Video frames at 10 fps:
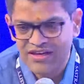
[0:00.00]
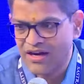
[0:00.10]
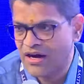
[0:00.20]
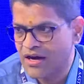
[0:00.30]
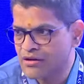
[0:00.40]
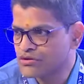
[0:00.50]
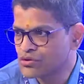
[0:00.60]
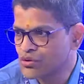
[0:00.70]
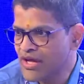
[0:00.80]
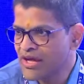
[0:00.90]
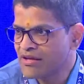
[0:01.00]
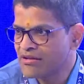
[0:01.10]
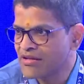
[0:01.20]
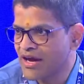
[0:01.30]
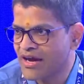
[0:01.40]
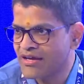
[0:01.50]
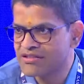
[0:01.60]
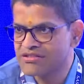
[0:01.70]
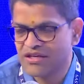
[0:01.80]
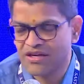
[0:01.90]
Uh, today, the higher
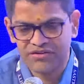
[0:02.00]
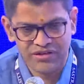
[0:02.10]
education